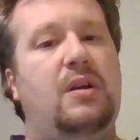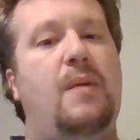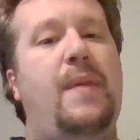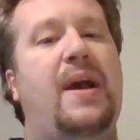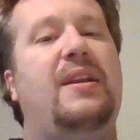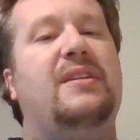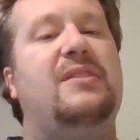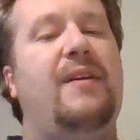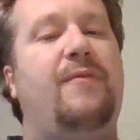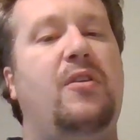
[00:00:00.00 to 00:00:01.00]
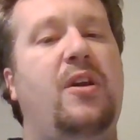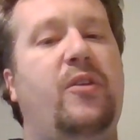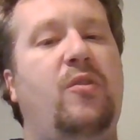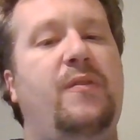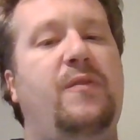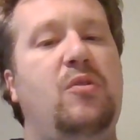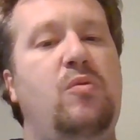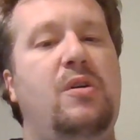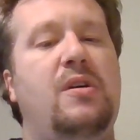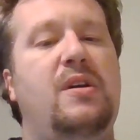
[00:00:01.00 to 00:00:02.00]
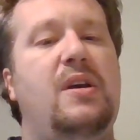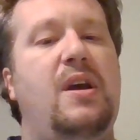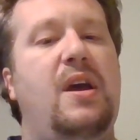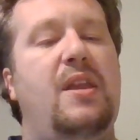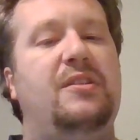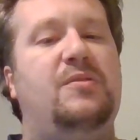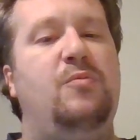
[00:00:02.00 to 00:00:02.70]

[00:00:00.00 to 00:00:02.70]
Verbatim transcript: Come back next time for another review. This